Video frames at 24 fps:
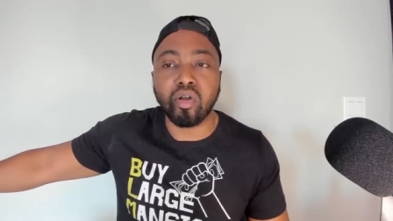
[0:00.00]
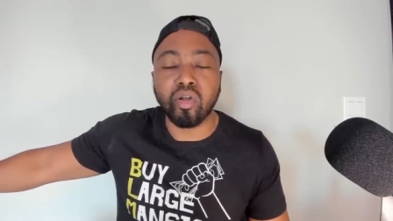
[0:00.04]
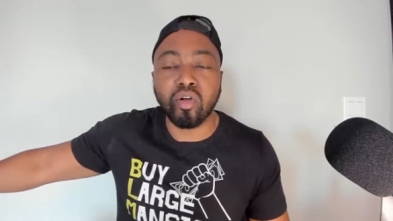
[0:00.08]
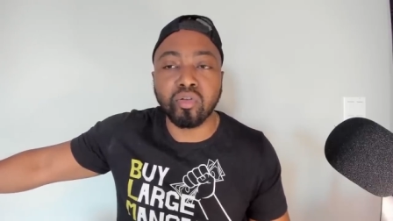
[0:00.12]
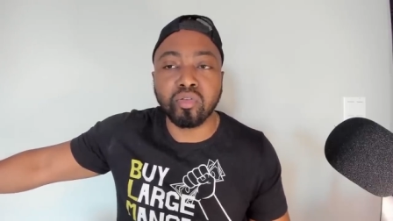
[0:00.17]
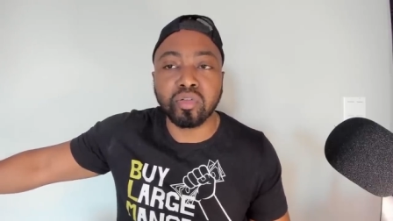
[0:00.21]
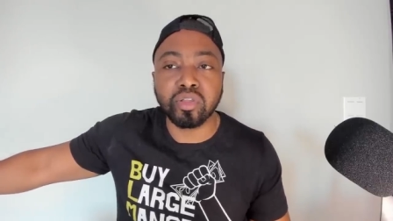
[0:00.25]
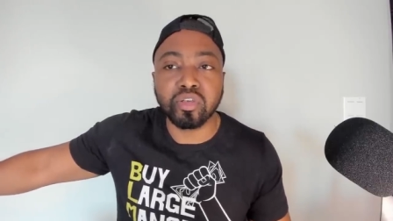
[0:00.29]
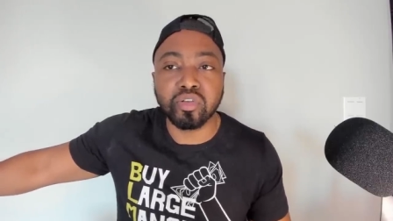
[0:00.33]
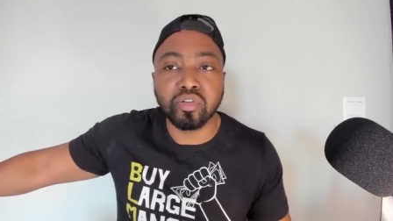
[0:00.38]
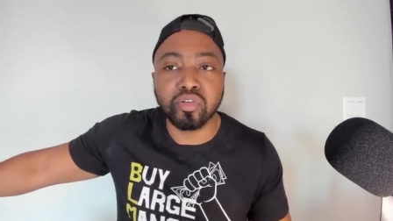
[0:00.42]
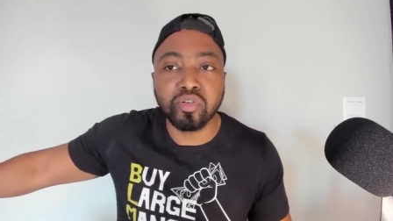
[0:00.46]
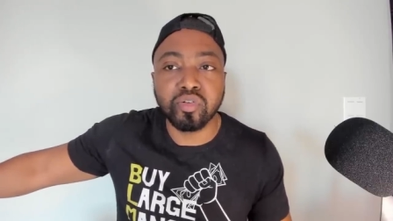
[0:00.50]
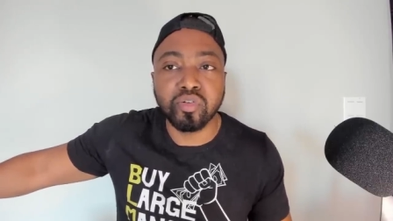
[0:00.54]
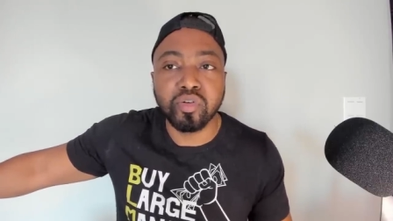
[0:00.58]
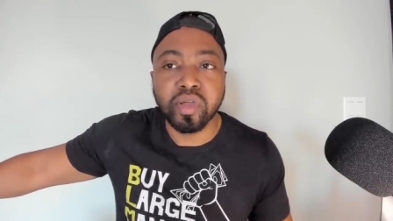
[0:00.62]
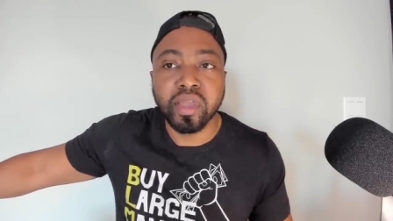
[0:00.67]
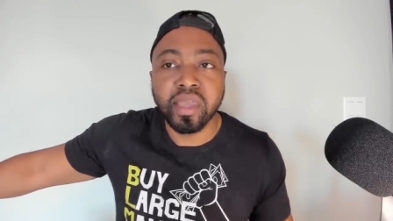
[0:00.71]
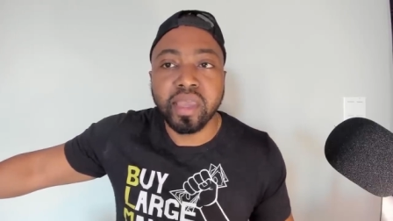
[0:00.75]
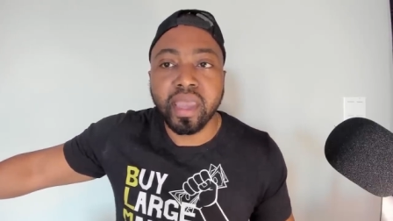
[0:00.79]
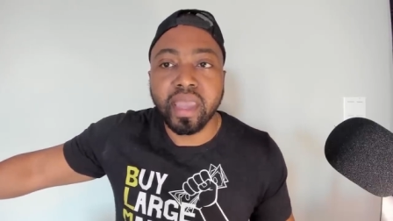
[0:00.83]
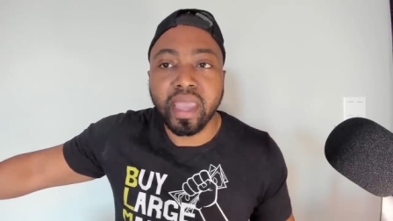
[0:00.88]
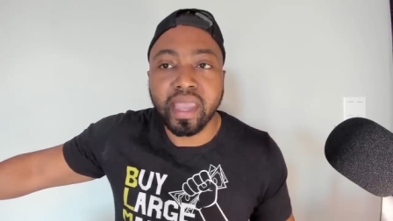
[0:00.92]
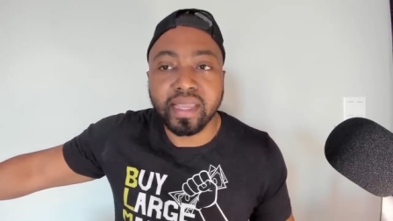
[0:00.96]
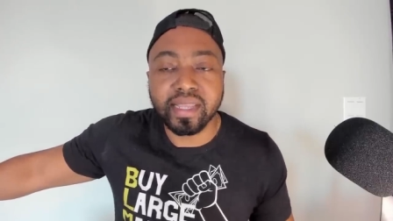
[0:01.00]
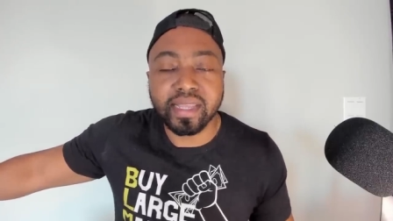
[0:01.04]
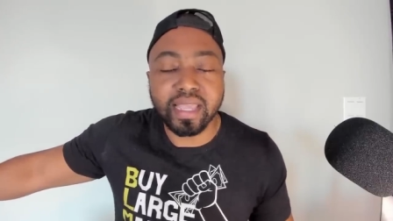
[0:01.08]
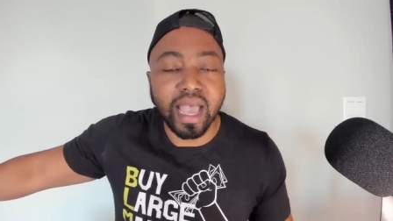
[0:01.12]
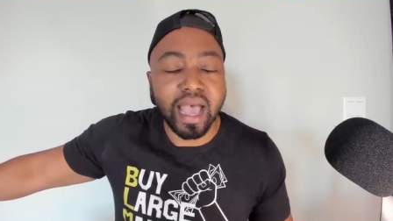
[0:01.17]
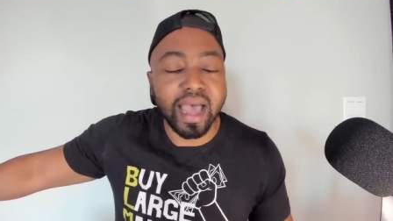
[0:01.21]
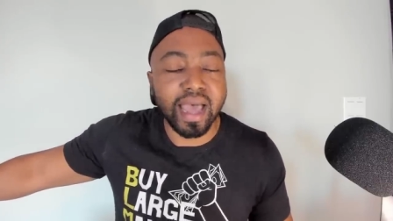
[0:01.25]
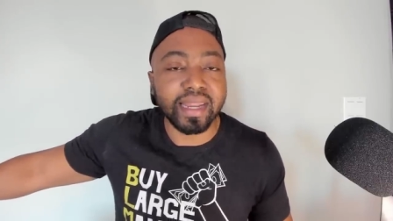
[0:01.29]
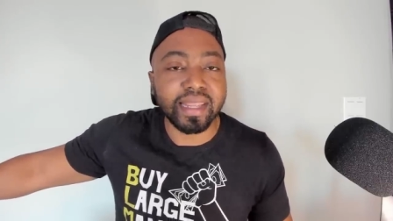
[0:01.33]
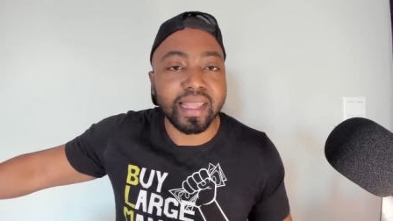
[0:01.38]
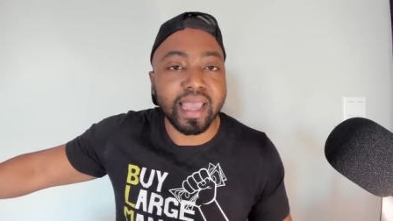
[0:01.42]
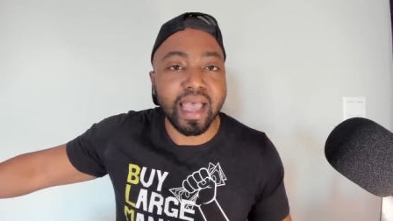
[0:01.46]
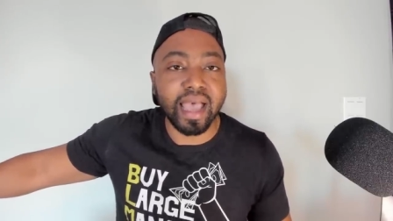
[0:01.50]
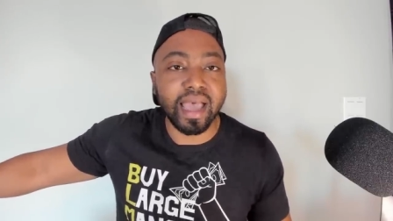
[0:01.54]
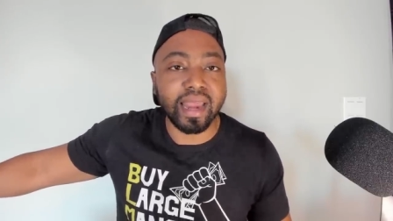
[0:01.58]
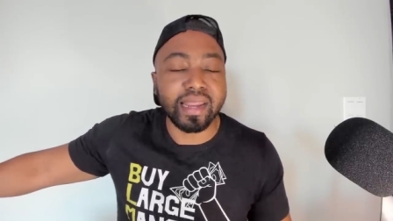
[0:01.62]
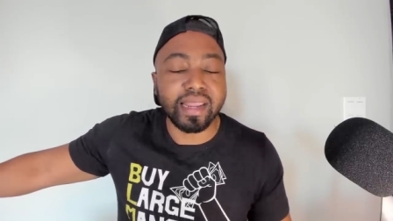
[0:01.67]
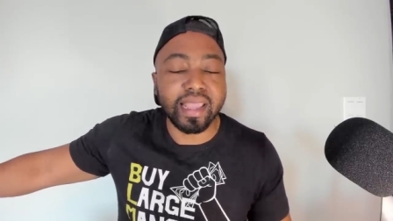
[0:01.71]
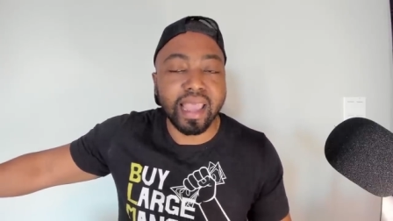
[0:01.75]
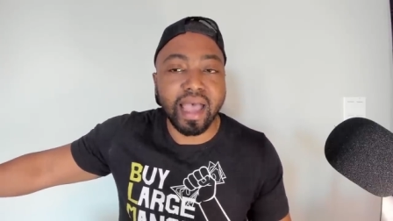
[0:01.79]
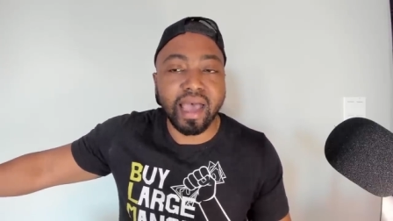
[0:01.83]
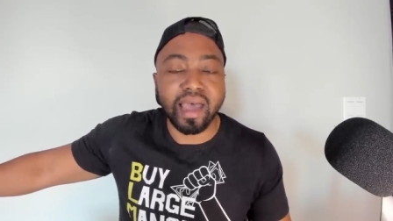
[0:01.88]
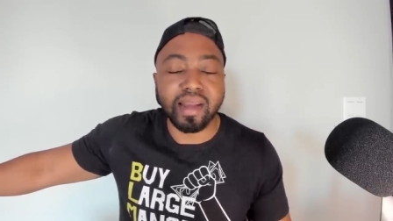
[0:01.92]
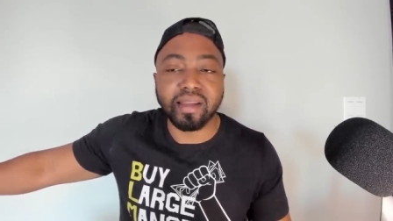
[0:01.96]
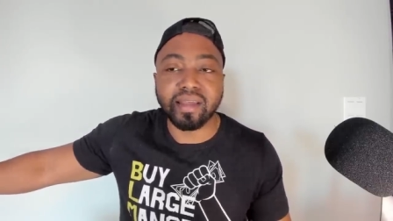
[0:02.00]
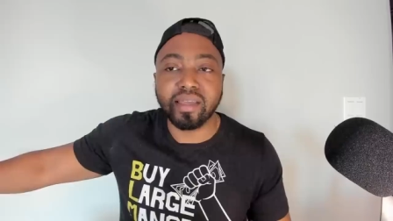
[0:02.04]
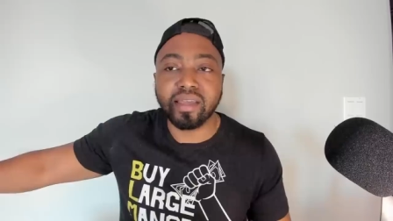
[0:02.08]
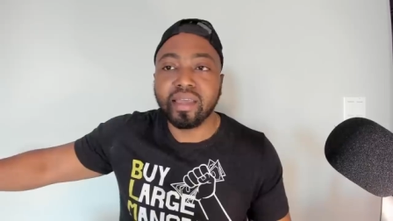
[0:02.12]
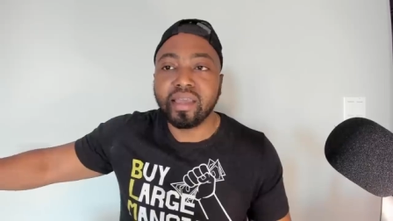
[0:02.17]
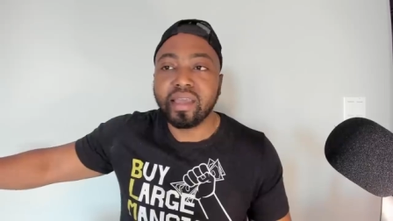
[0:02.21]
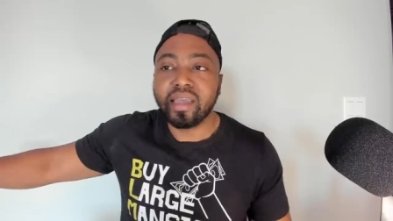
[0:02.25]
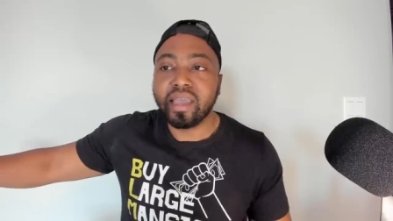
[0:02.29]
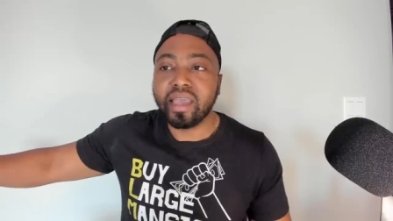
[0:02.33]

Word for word: on you and yada, yada, yada.